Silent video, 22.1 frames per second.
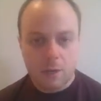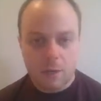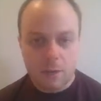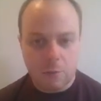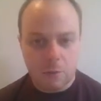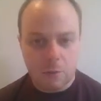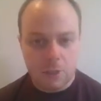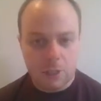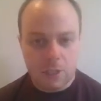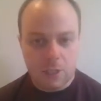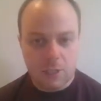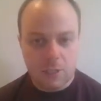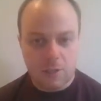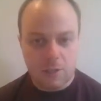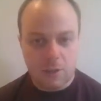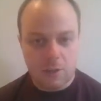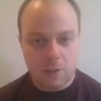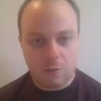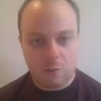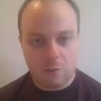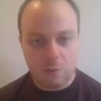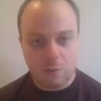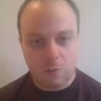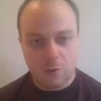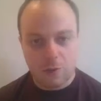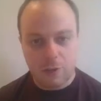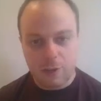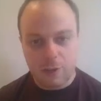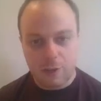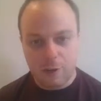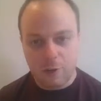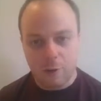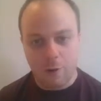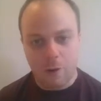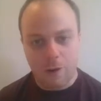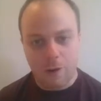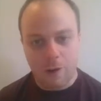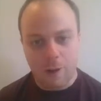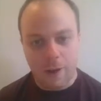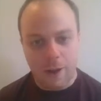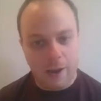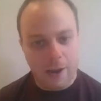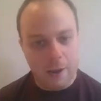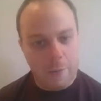this one just looks really
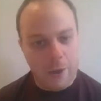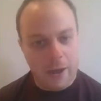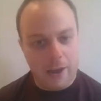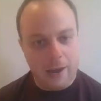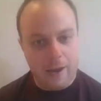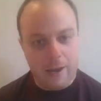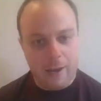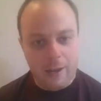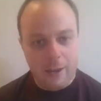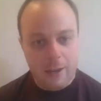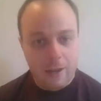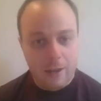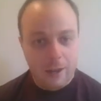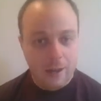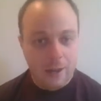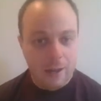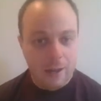cool. And I bet